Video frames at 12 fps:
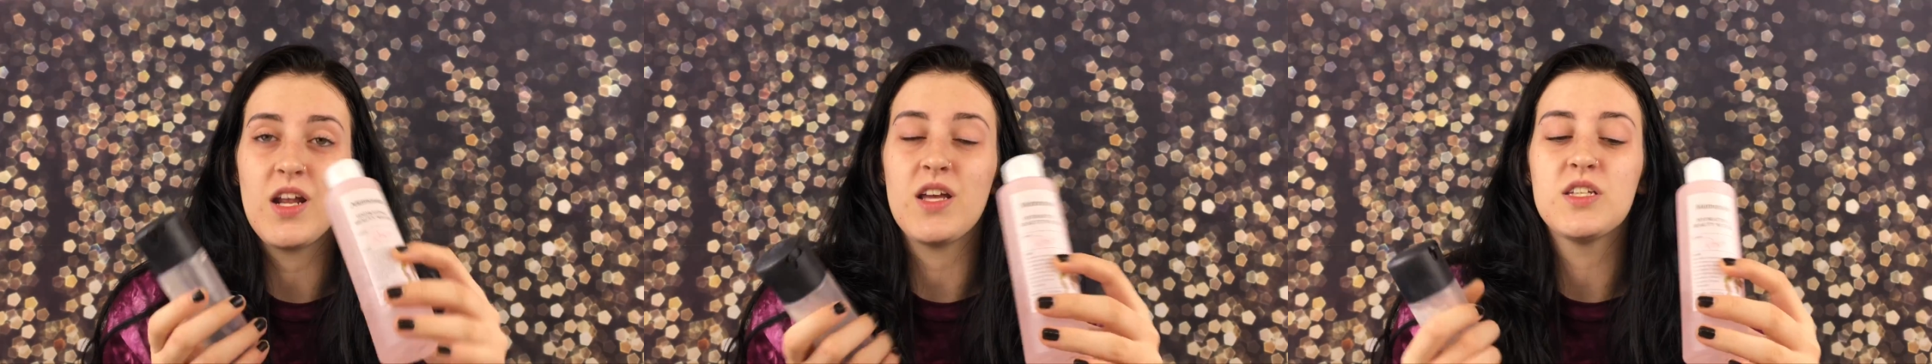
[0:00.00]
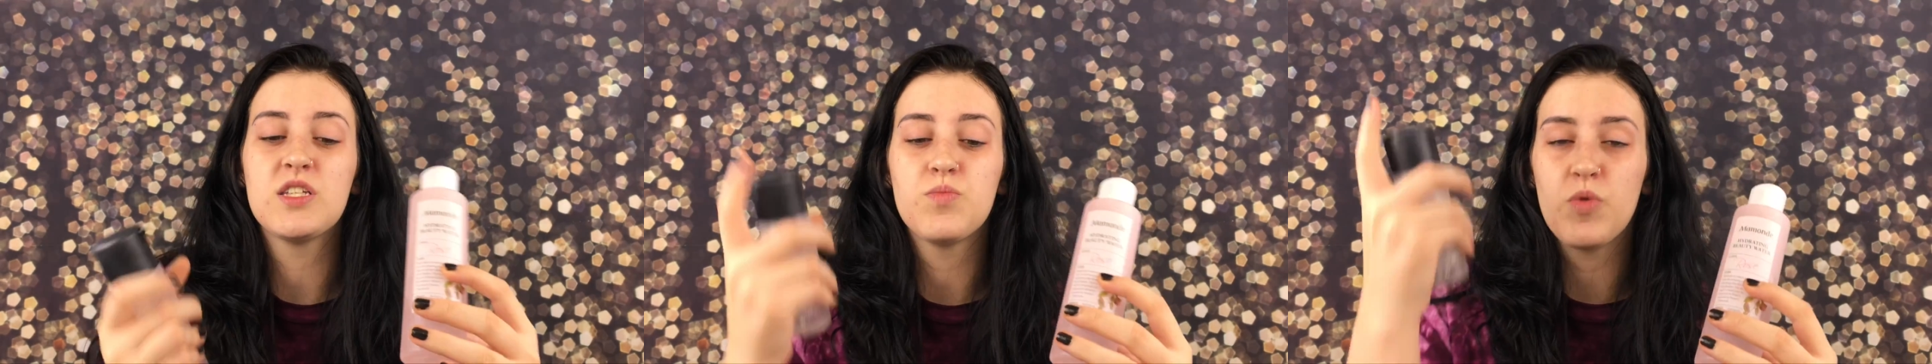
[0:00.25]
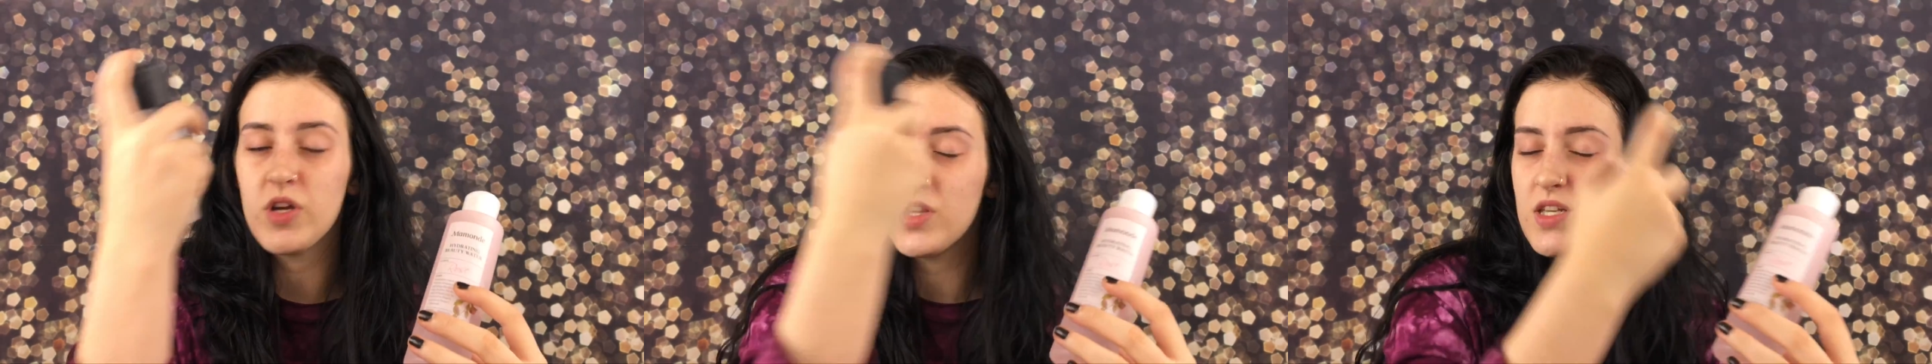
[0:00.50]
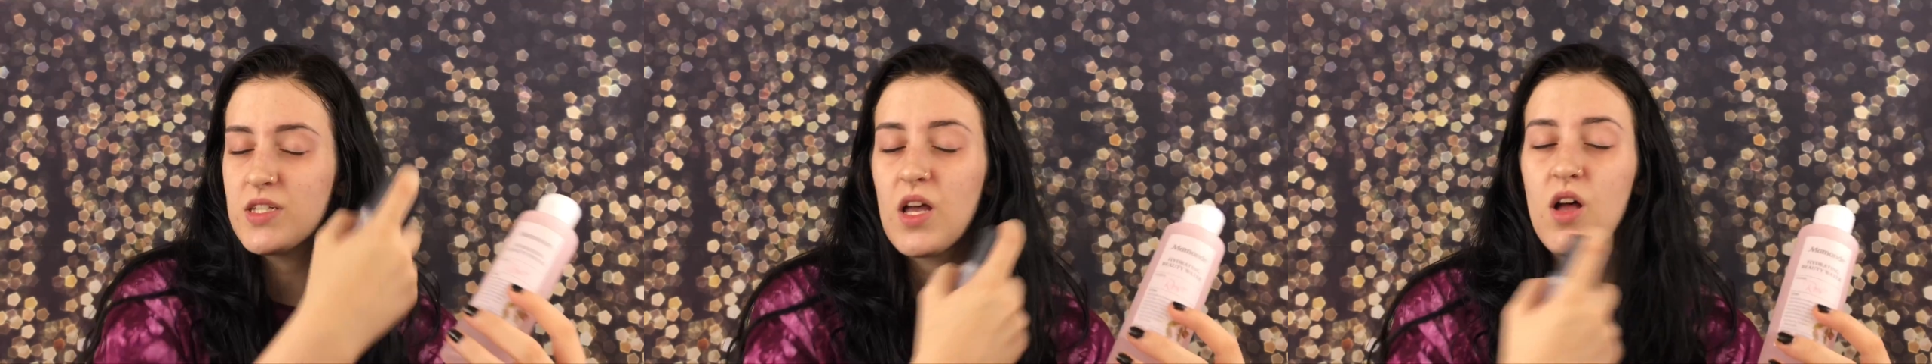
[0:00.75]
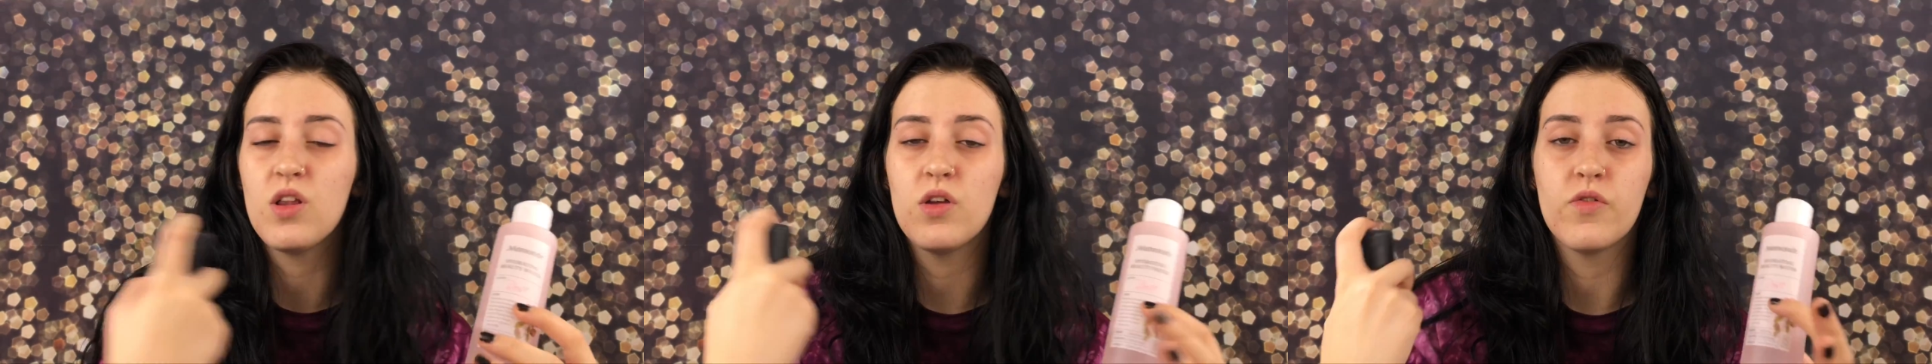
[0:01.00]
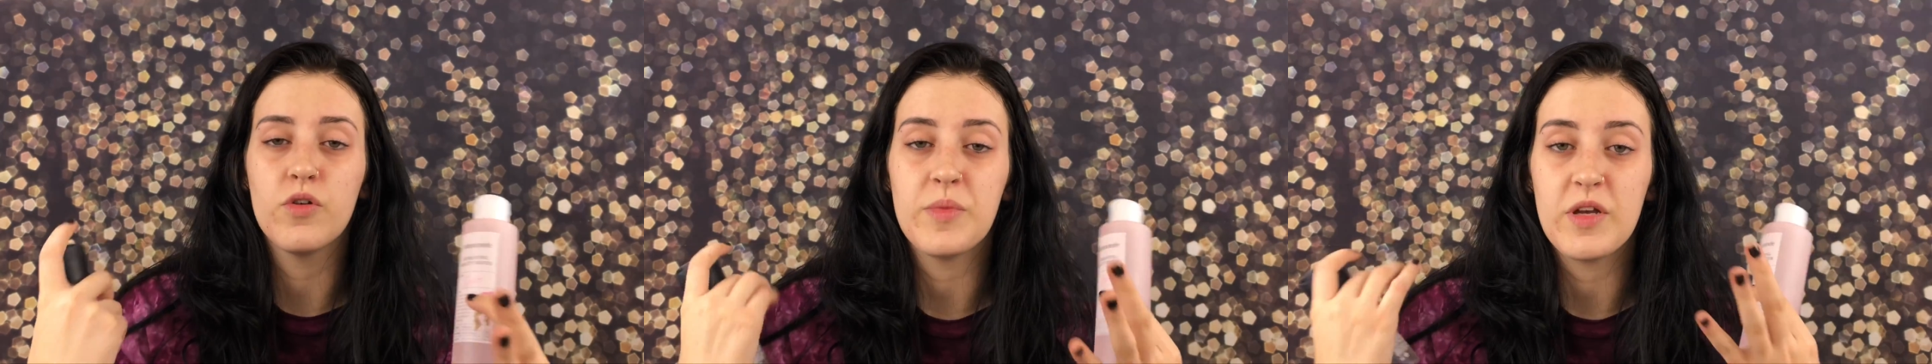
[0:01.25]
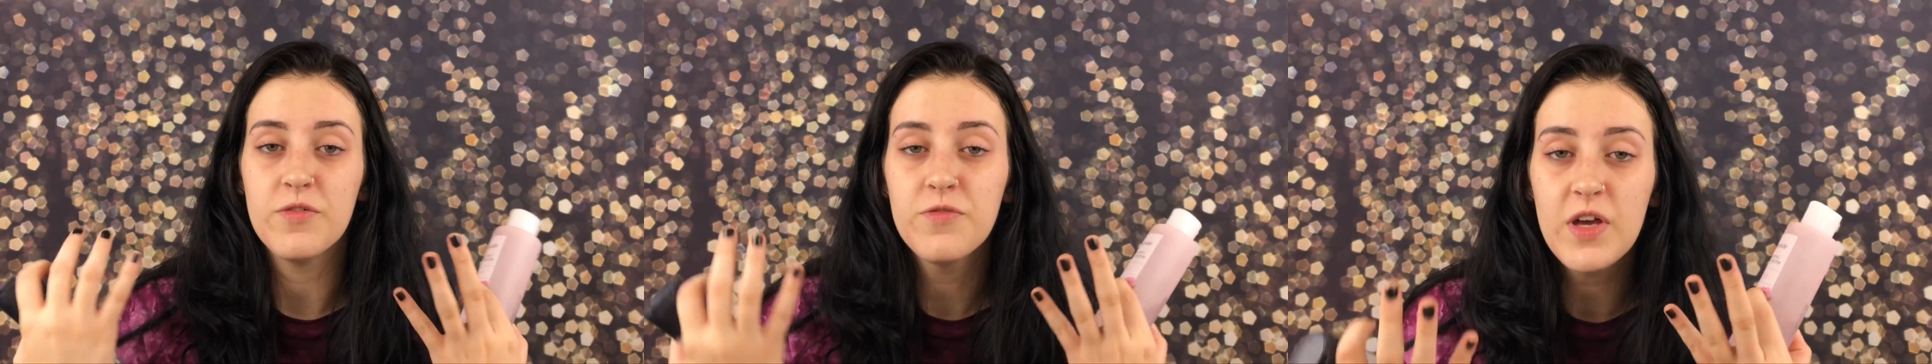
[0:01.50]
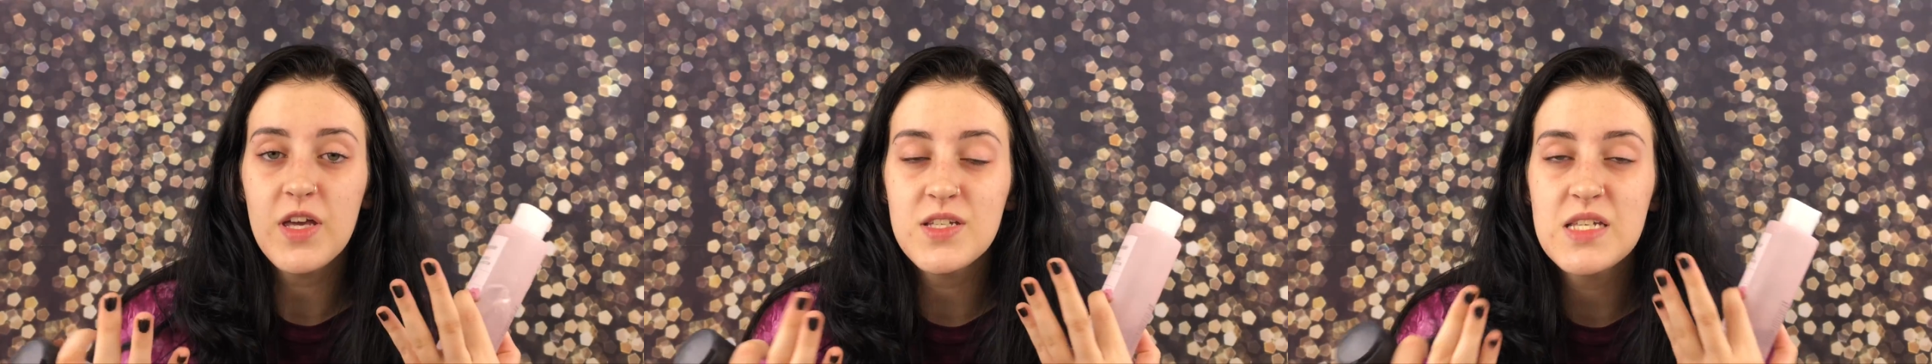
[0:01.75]
I spray this all over my
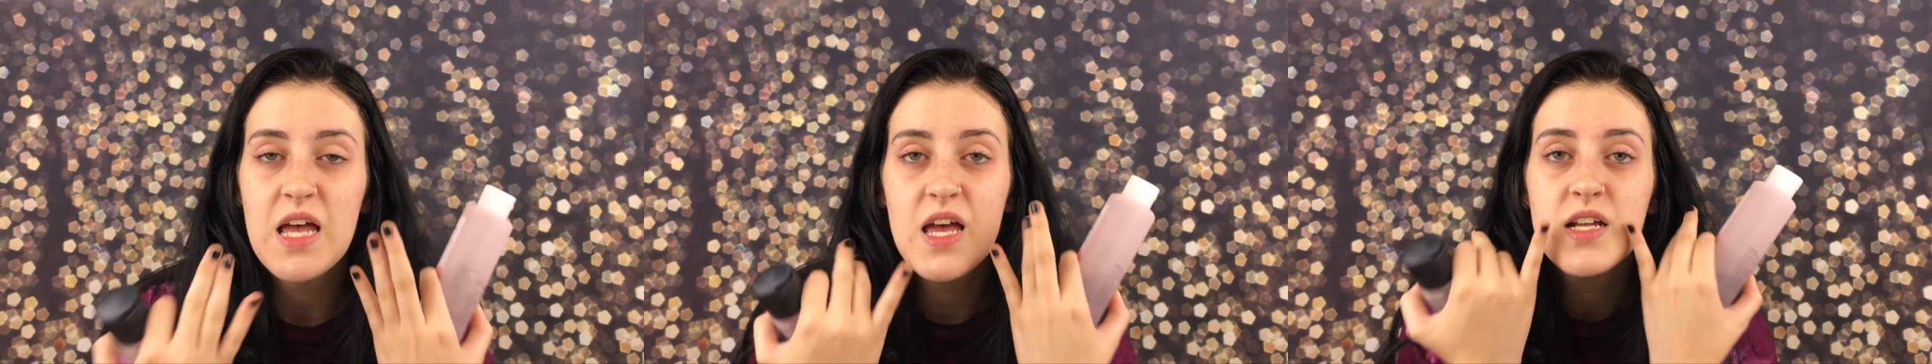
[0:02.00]
face